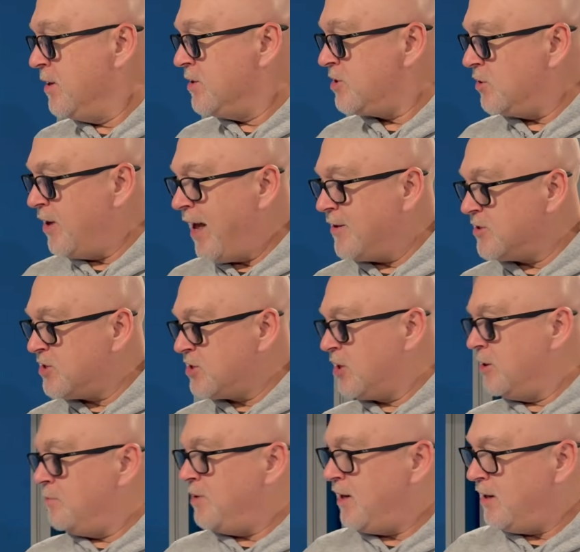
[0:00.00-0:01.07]
So yeah, this is going
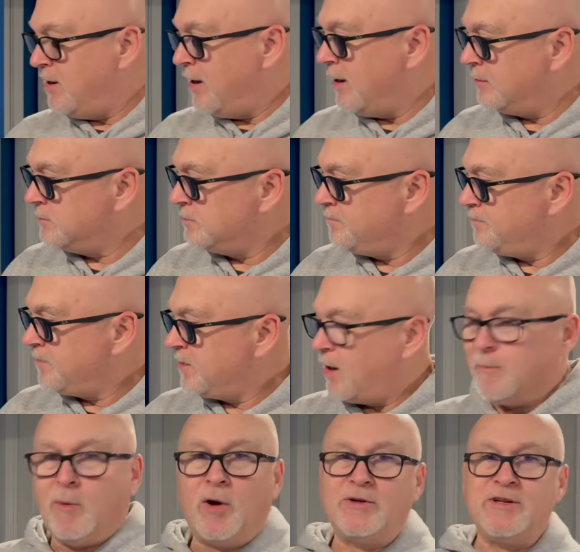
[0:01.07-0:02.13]
to be a
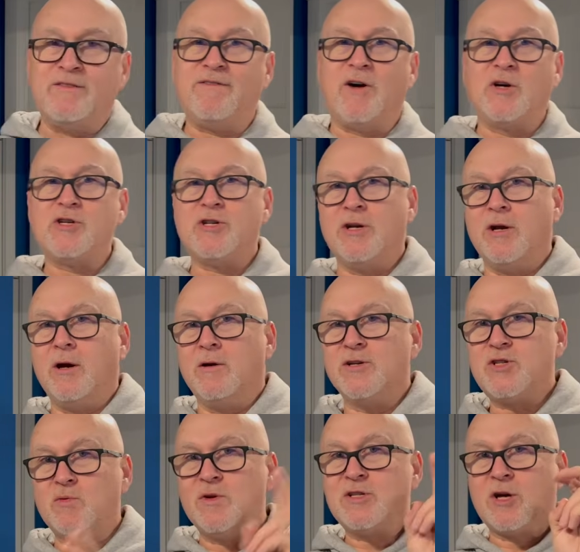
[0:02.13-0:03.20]
multi-function here, a
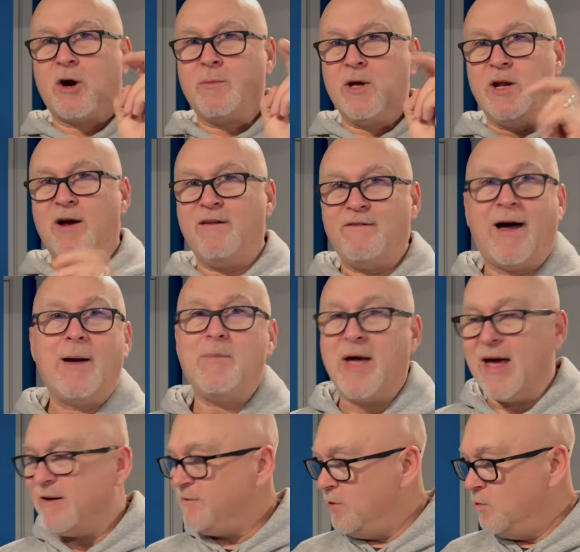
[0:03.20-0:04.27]
Swiss Army knife
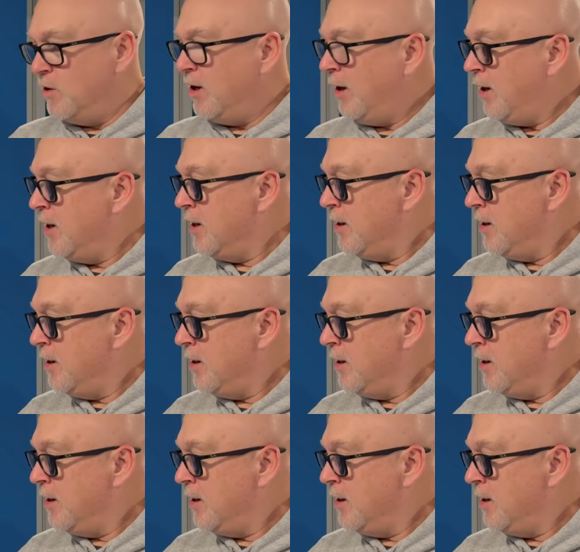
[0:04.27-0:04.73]
iPad, if you will.